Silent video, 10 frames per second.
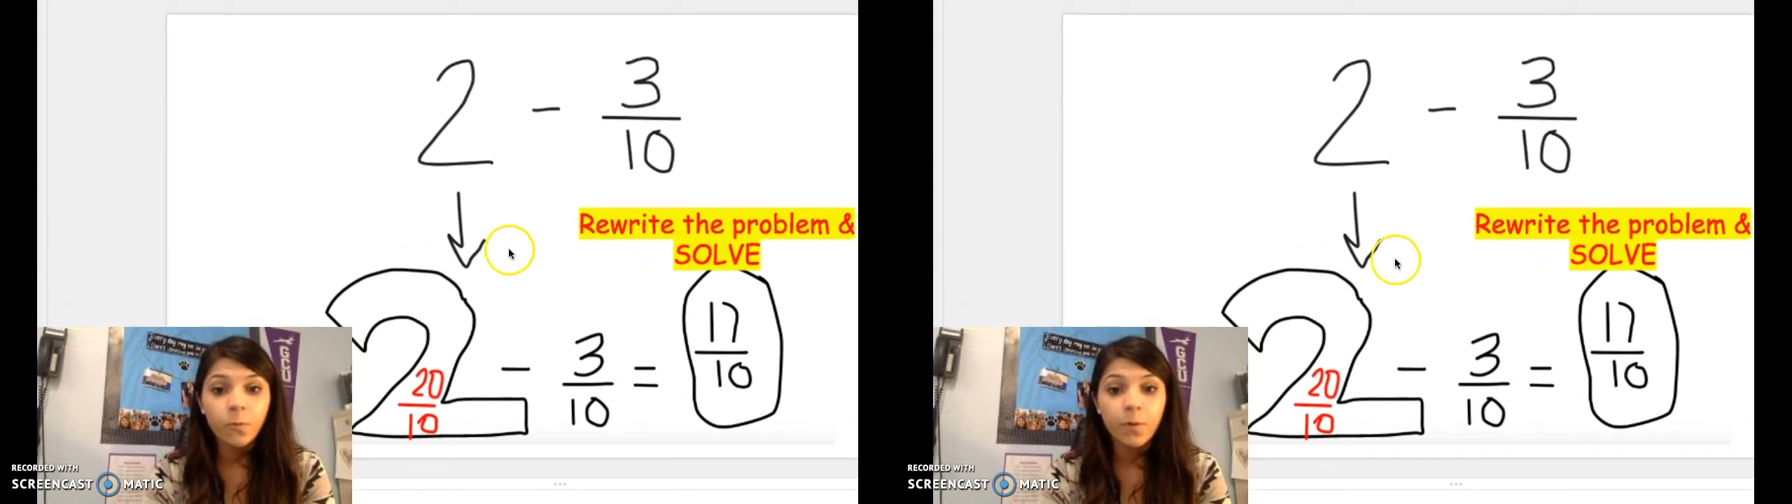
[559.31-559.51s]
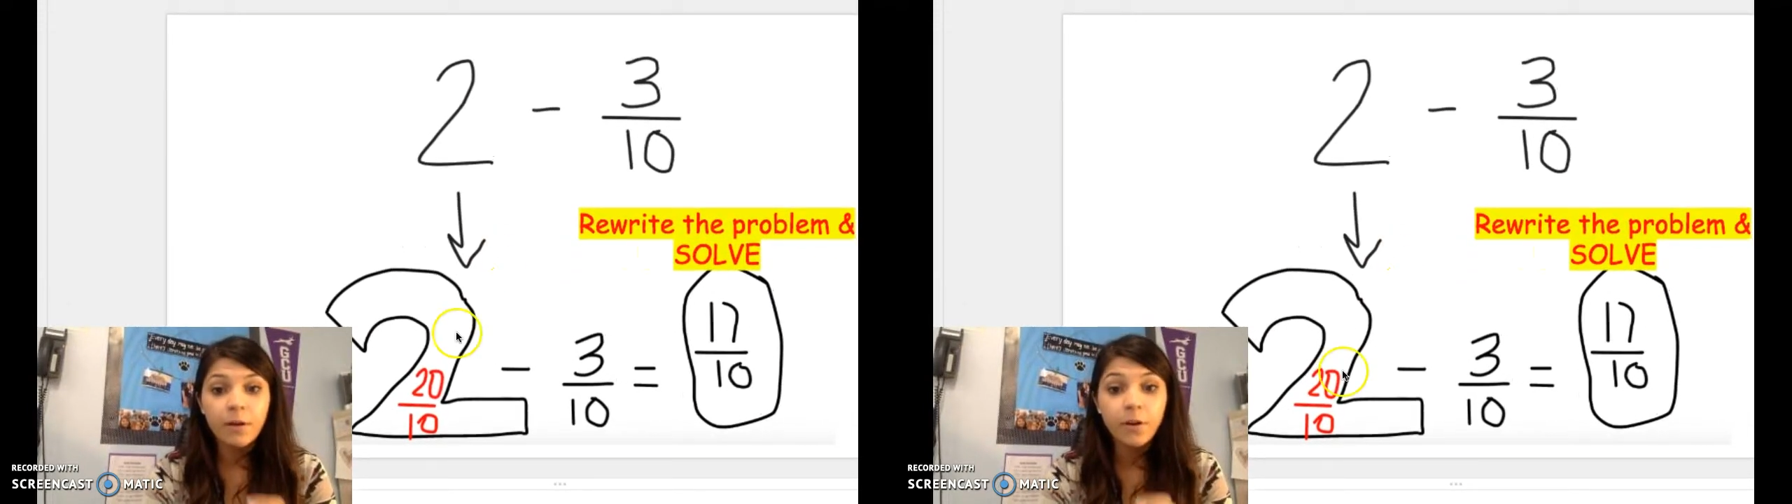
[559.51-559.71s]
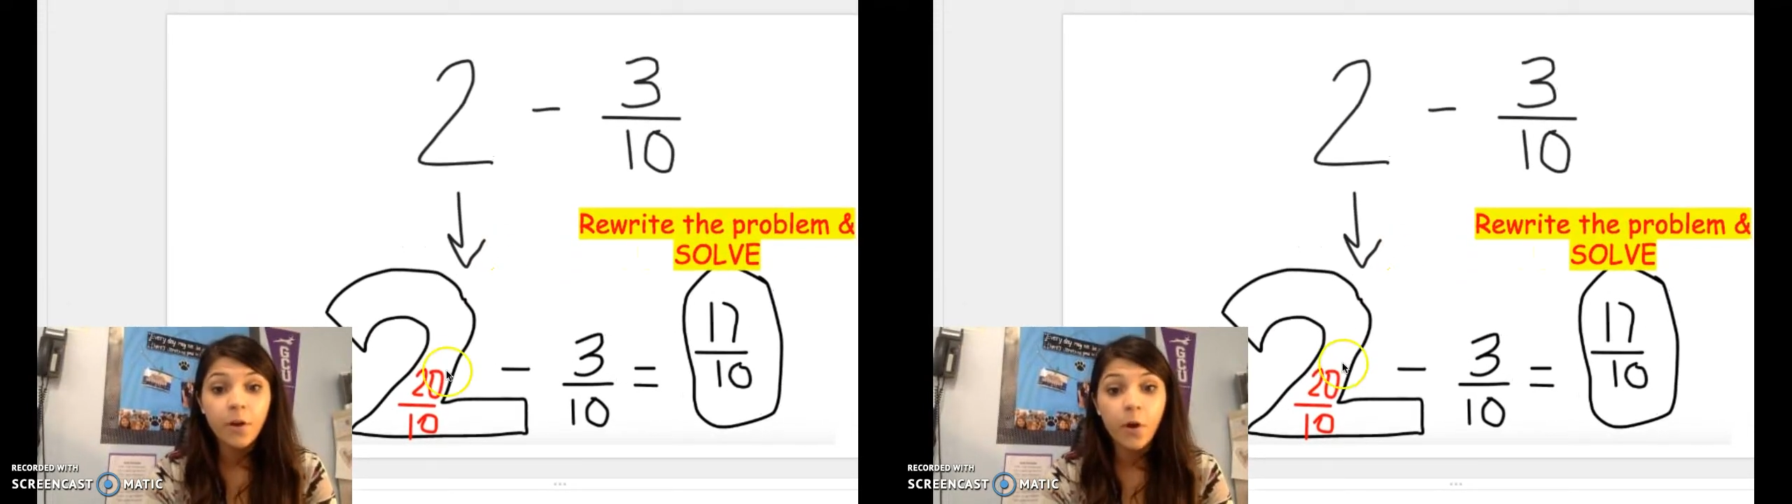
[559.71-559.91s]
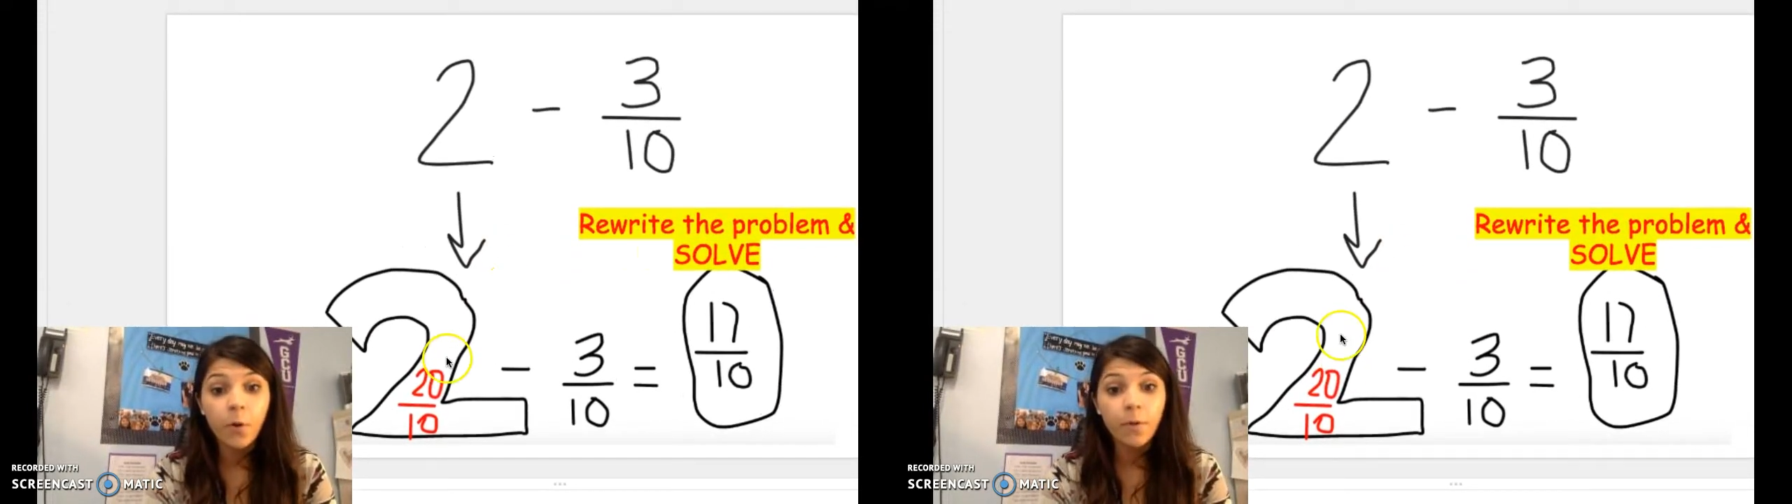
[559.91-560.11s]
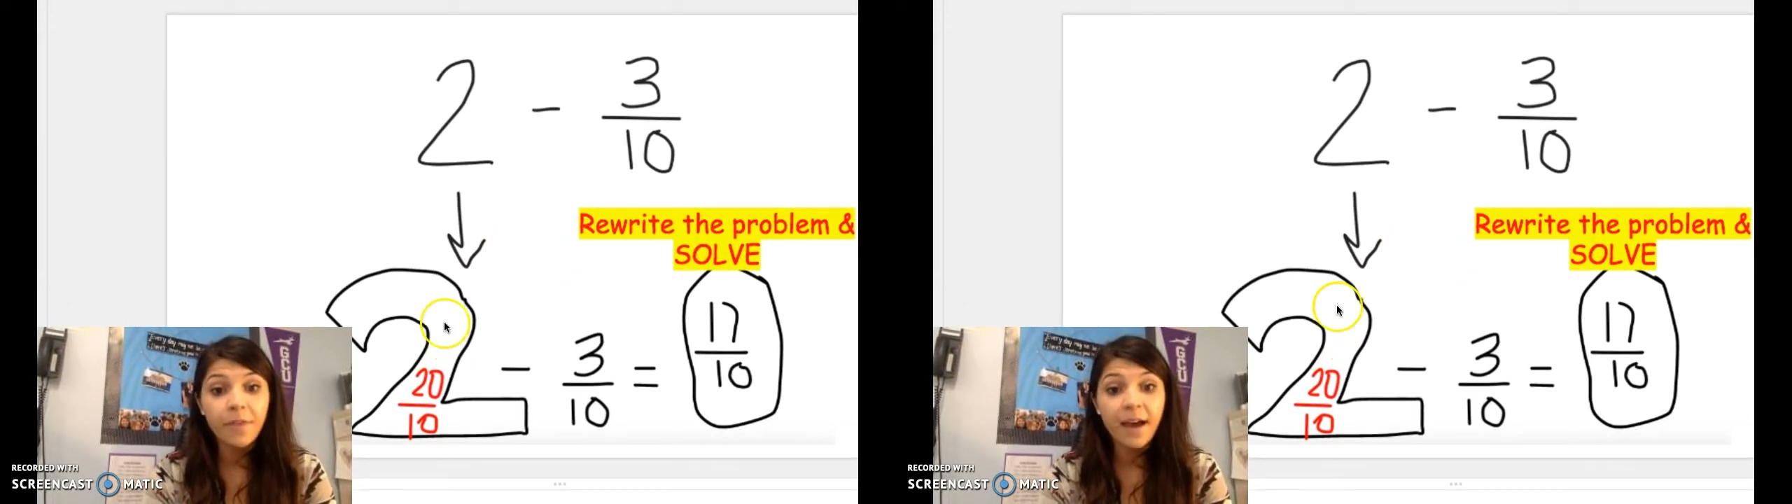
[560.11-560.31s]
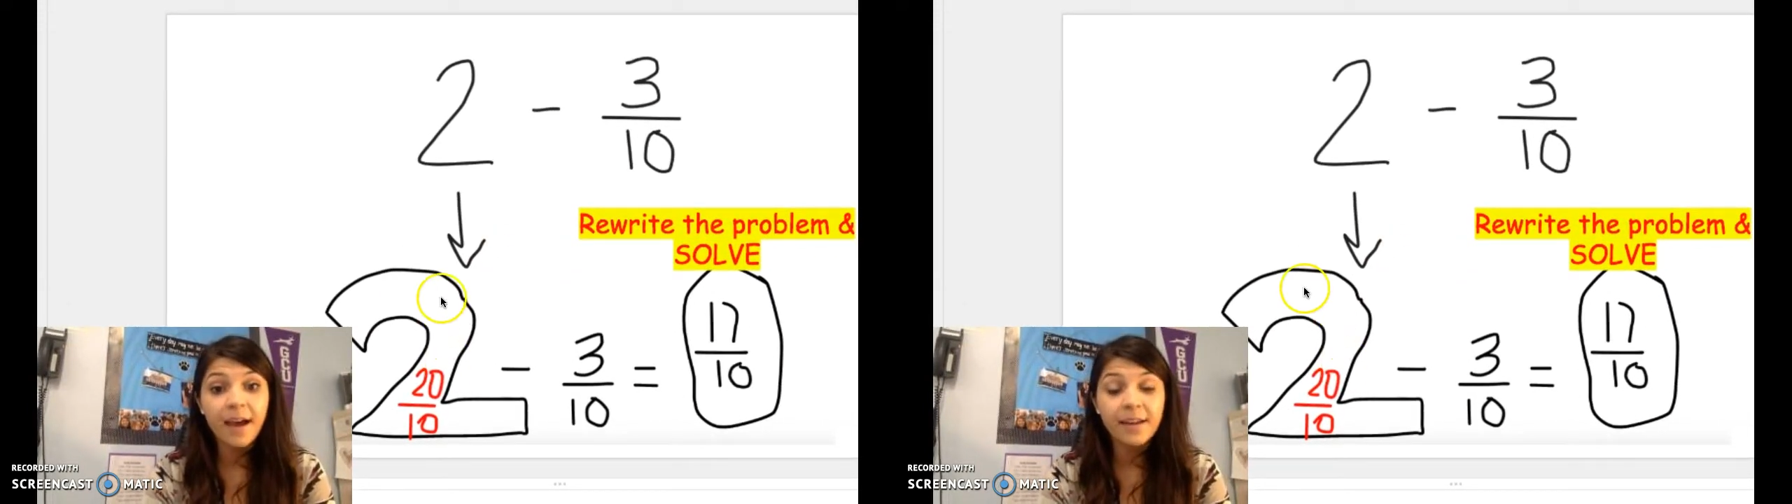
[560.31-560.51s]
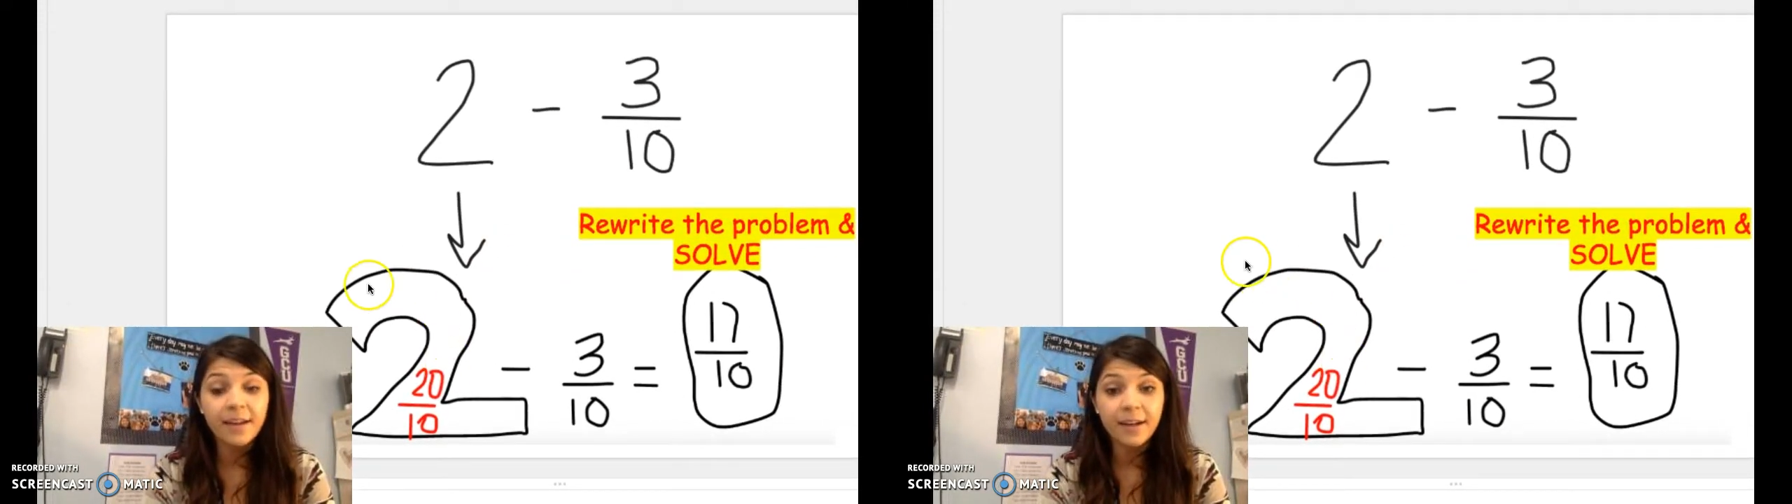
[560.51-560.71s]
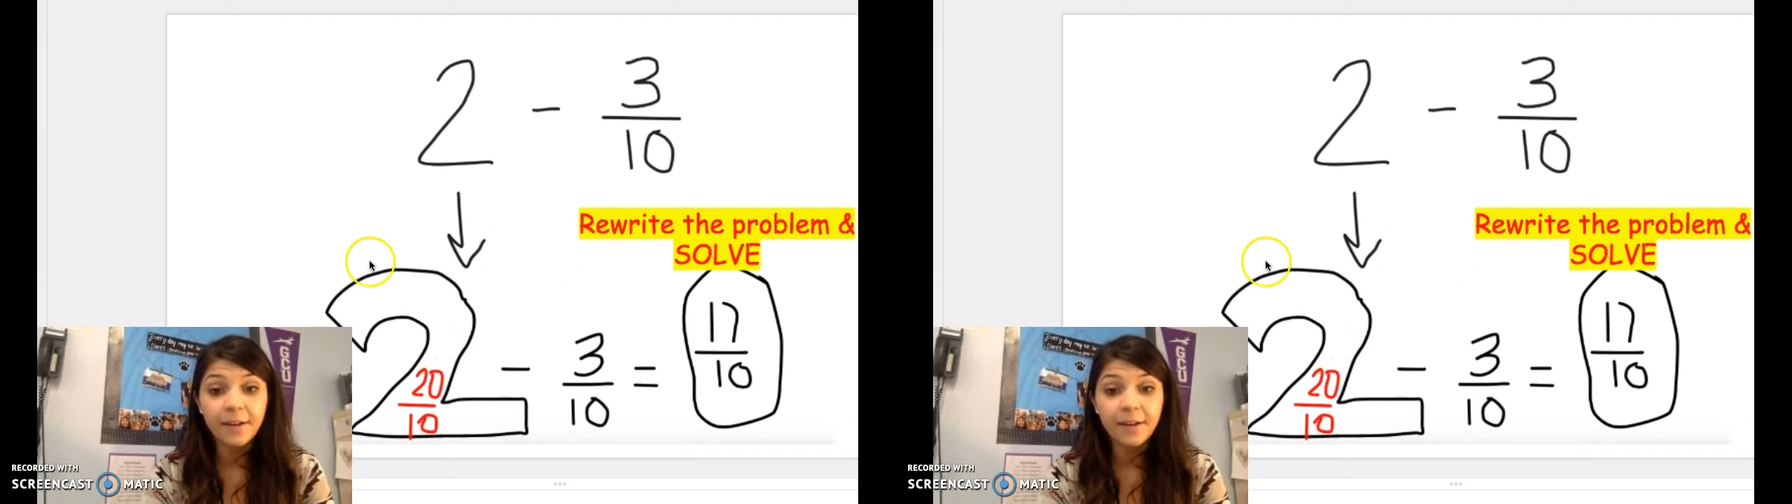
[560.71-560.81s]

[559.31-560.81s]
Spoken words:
we know that